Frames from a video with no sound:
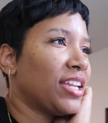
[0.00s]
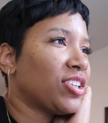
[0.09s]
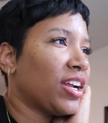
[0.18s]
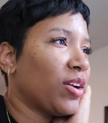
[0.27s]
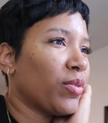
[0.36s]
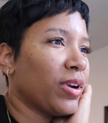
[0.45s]
they
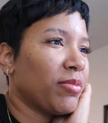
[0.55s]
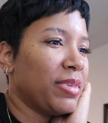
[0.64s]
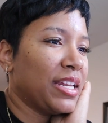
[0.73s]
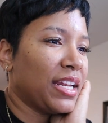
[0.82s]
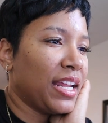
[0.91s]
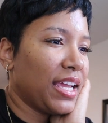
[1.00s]
trying to work me
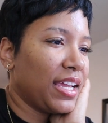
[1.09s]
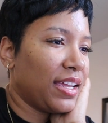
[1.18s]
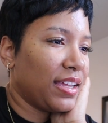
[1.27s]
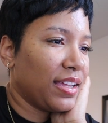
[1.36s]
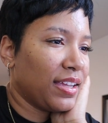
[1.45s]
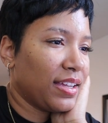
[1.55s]

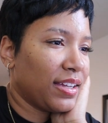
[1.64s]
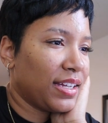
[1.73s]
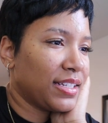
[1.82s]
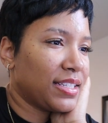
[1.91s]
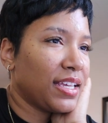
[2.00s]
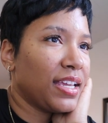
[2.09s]
today.
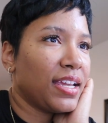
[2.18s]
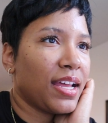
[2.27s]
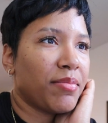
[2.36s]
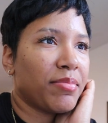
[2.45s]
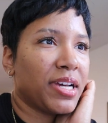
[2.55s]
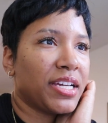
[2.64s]
I tell you
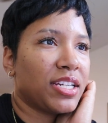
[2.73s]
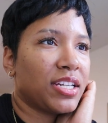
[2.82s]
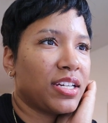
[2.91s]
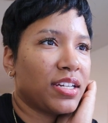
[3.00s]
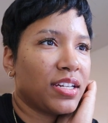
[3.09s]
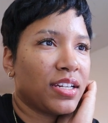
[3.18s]
that
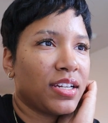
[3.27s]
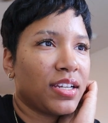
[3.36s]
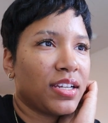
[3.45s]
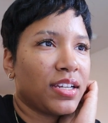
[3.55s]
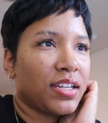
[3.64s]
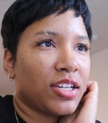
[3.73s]
much.
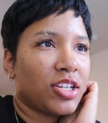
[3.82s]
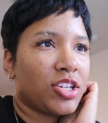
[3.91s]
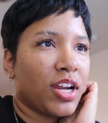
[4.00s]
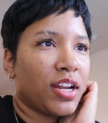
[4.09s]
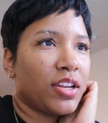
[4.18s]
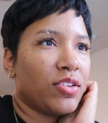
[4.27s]

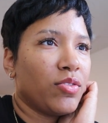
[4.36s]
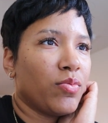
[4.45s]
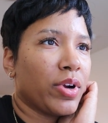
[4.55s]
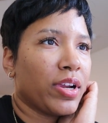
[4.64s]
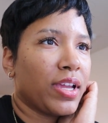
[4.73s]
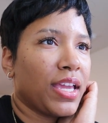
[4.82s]
Trying to do
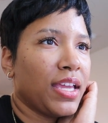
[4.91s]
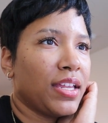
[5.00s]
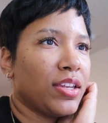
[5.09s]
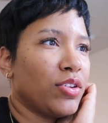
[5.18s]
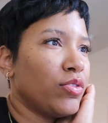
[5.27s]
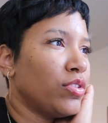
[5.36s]
work
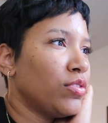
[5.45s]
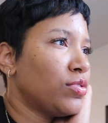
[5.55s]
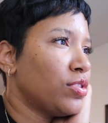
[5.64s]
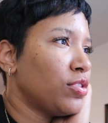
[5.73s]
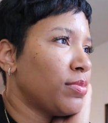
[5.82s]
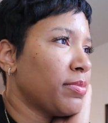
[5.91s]
and do
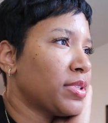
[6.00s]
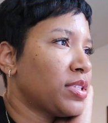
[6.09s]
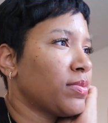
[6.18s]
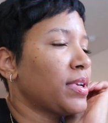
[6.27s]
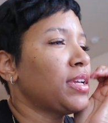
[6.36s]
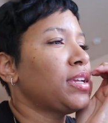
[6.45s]
YouTube in
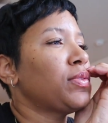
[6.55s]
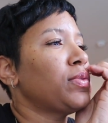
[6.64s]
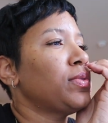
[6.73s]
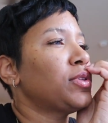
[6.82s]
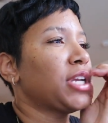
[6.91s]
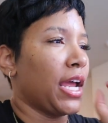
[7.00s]
between.
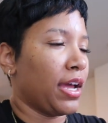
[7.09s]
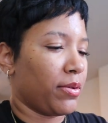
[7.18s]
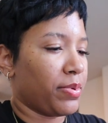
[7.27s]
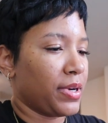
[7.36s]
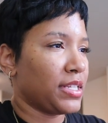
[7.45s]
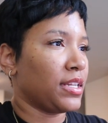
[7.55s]
Who child.
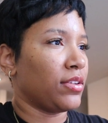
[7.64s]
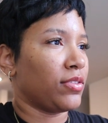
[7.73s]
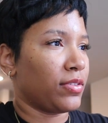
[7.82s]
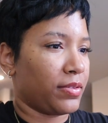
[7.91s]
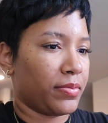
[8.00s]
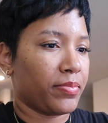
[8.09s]
Praise the Lord.